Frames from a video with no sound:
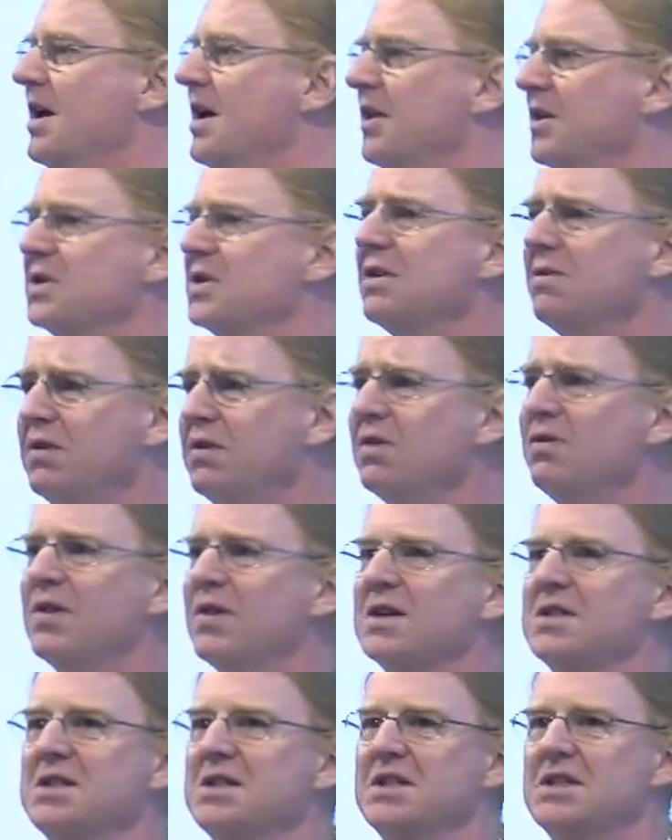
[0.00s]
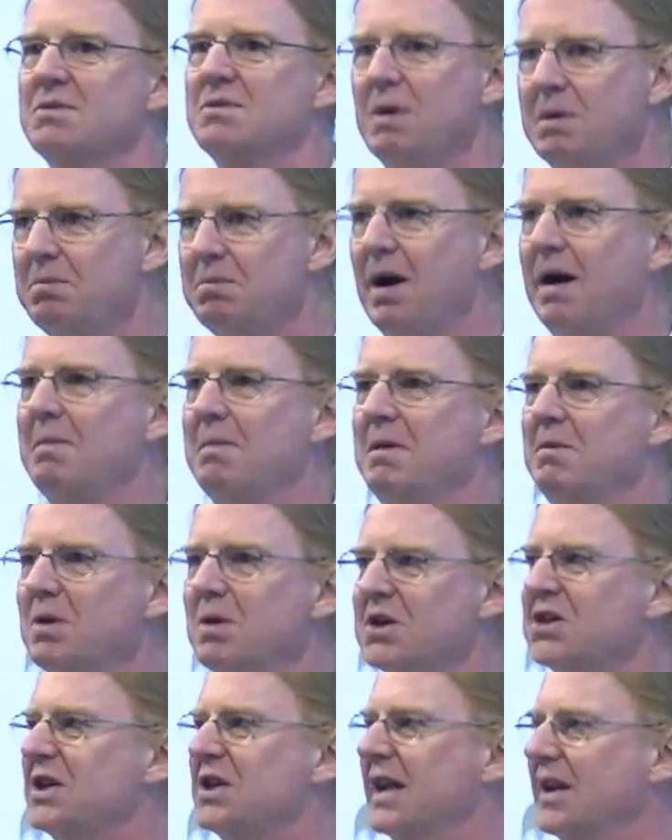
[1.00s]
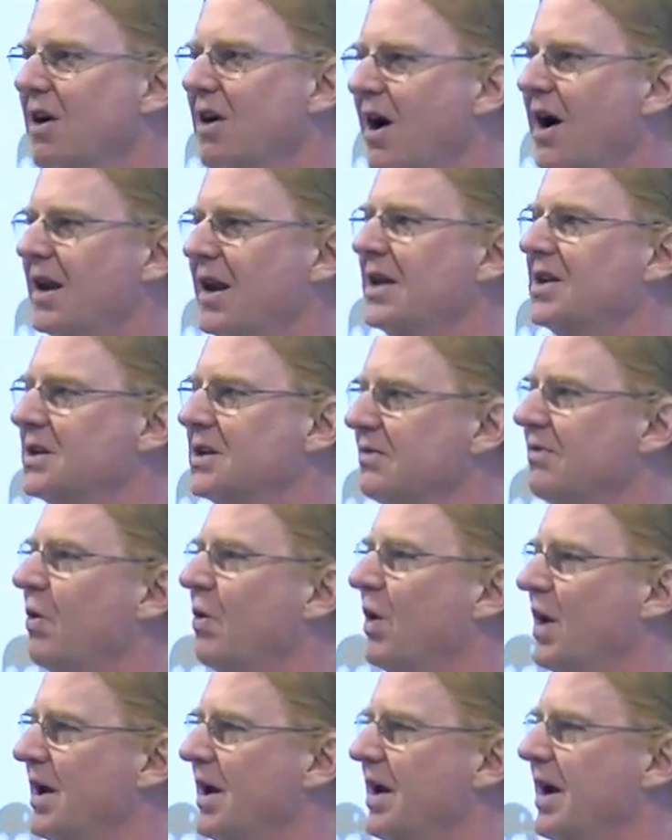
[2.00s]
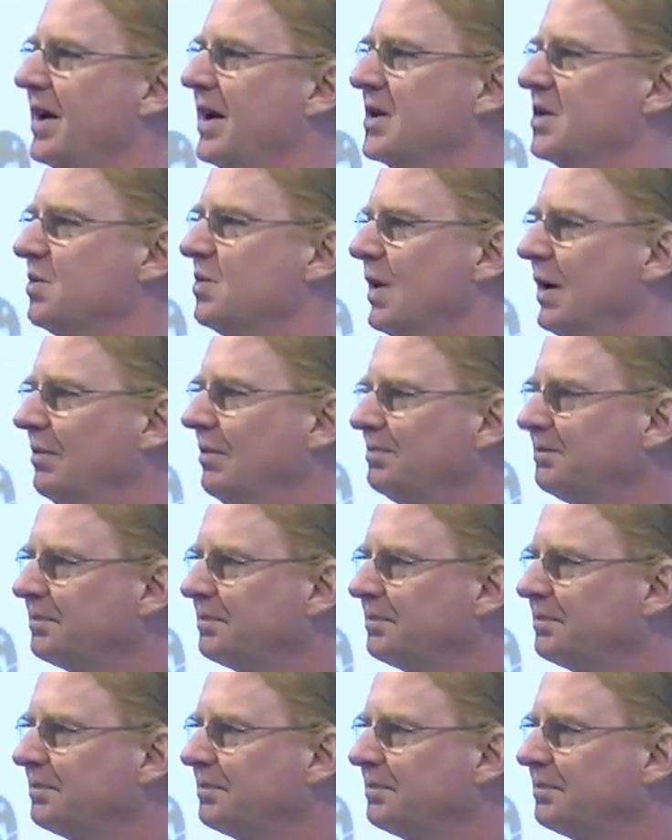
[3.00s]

there's a few fixes that we probably wish had gone into 4.9 as well.